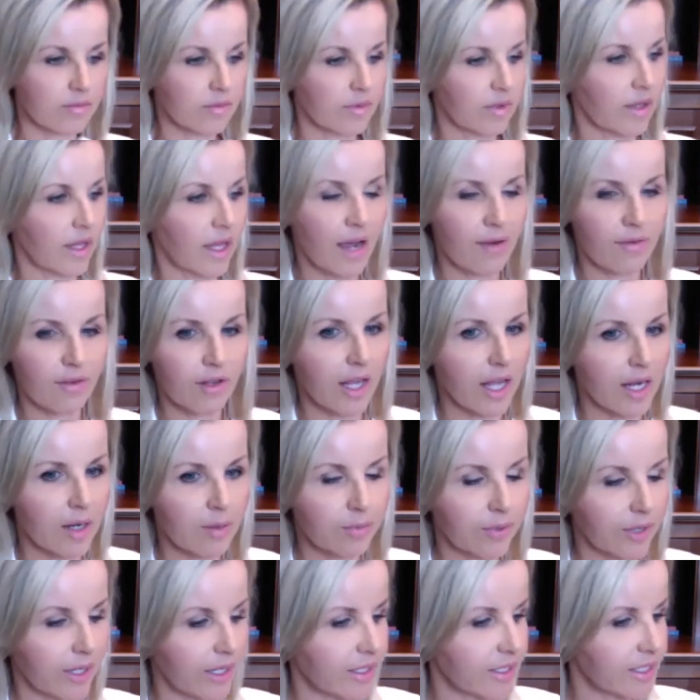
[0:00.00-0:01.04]
You have a lot of
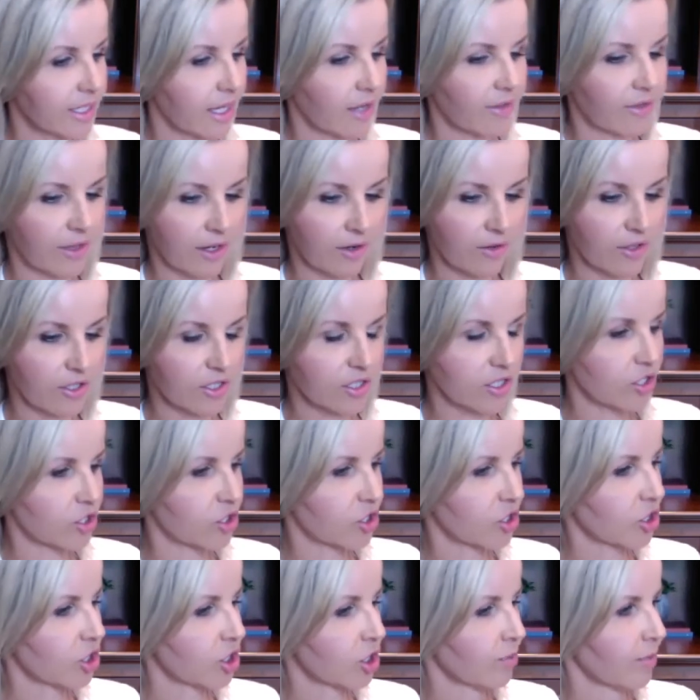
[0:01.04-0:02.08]
brands out there. This is just